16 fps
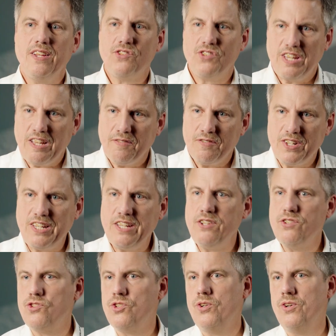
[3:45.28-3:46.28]
is even
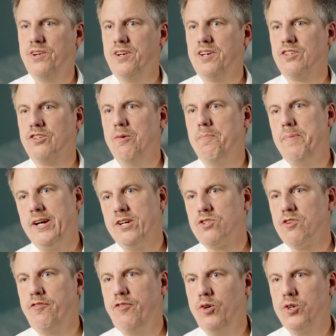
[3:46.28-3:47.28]
easier compared
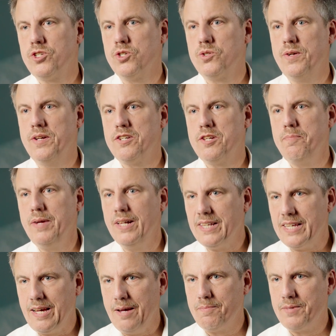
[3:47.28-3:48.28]
to 4-20
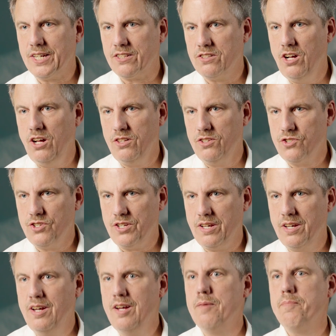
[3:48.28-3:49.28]
milliamp technology,
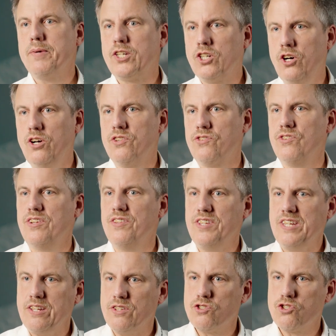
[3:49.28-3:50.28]
because
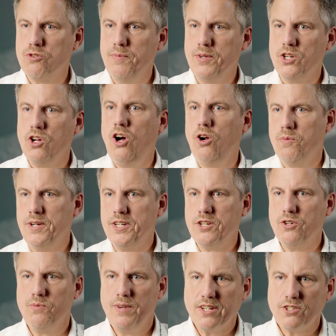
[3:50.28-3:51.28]
the instrument
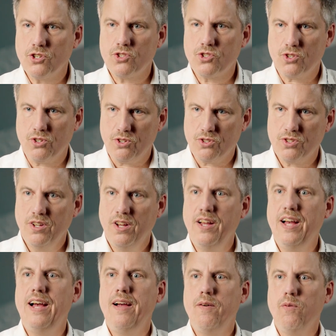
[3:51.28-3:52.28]
already registers
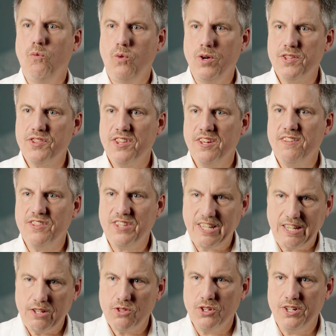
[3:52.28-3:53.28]
with
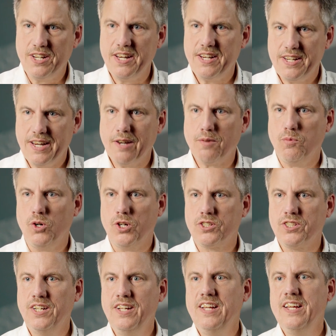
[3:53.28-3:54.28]
the Ethernet
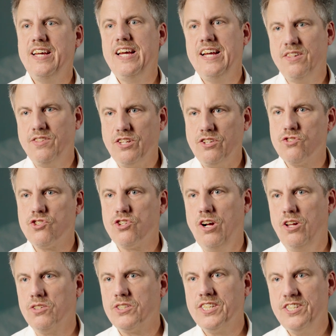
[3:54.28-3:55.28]
network, and the
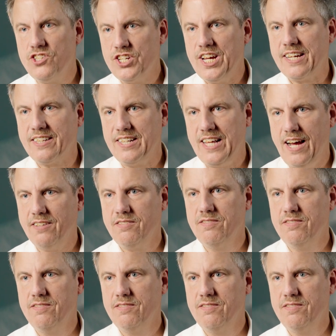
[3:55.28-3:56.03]
installer can check that.